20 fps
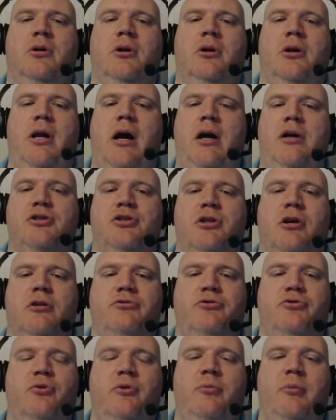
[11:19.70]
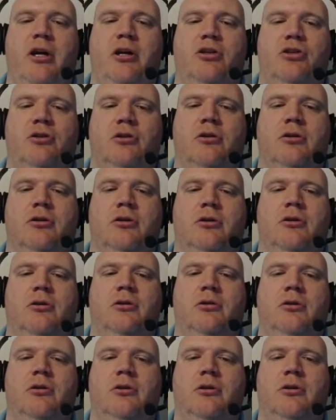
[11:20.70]
Now, as long as we make sure
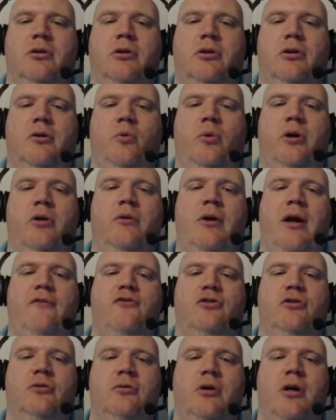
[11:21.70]
we don't have to,